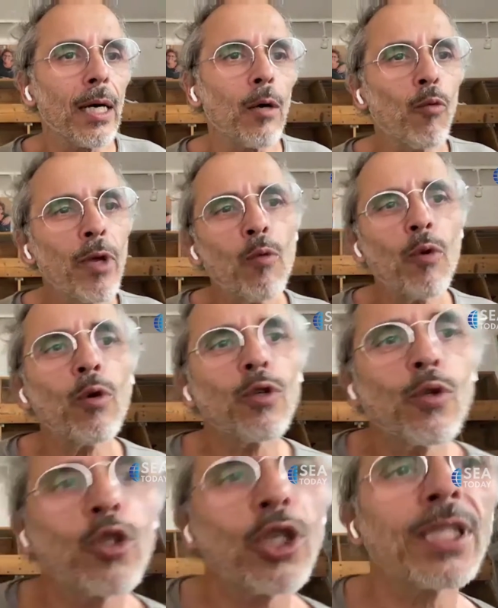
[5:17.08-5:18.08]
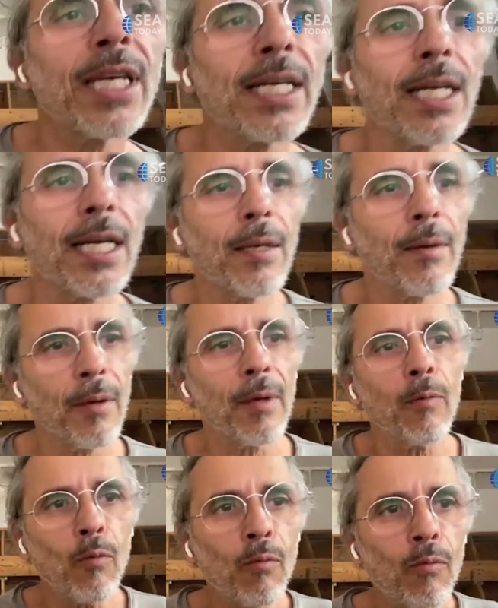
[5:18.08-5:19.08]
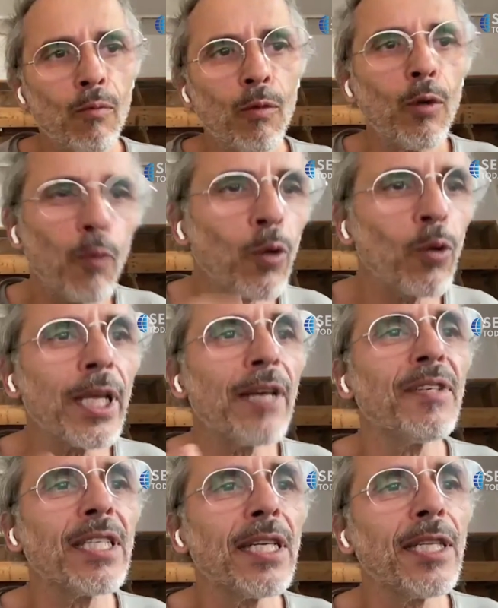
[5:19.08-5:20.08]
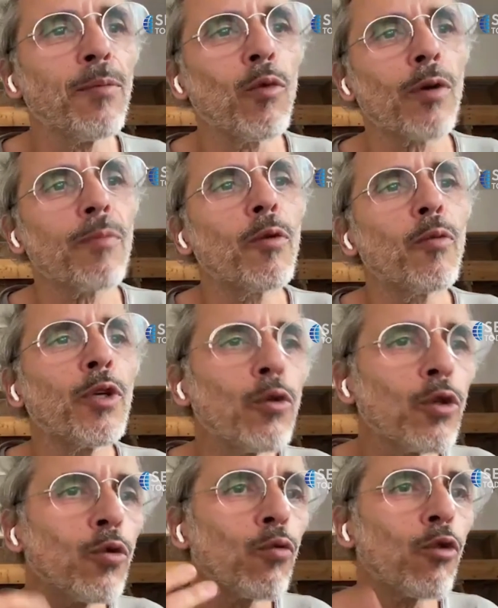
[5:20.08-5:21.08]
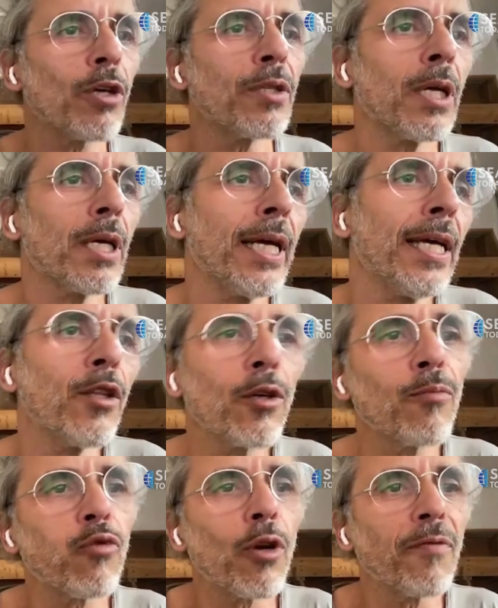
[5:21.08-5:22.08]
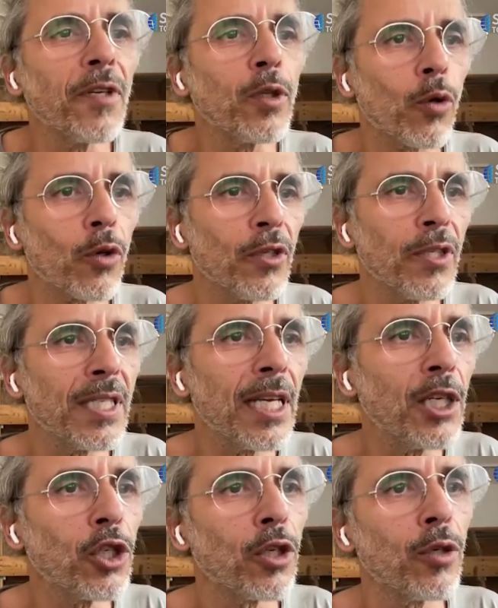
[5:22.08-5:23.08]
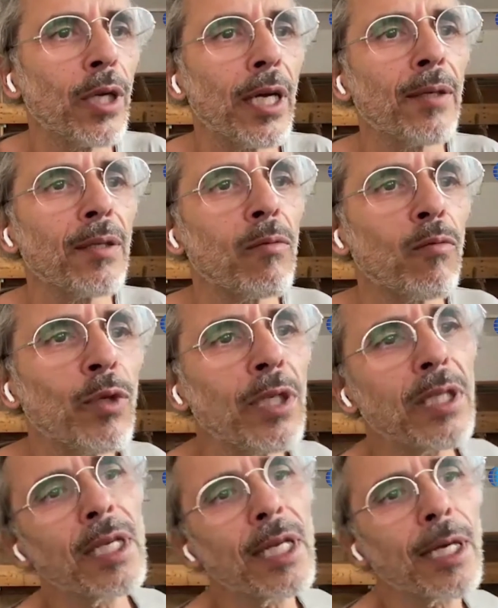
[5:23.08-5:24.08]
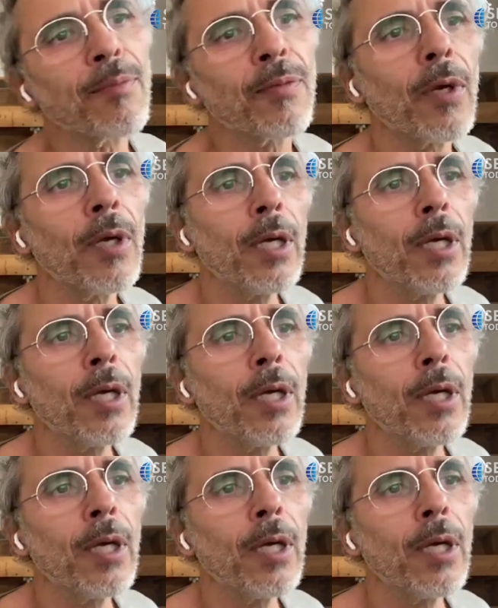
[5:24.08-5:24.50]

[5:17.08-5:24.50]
We also just had we don't have it anymore, but we used to run a non-profit organization, and we set up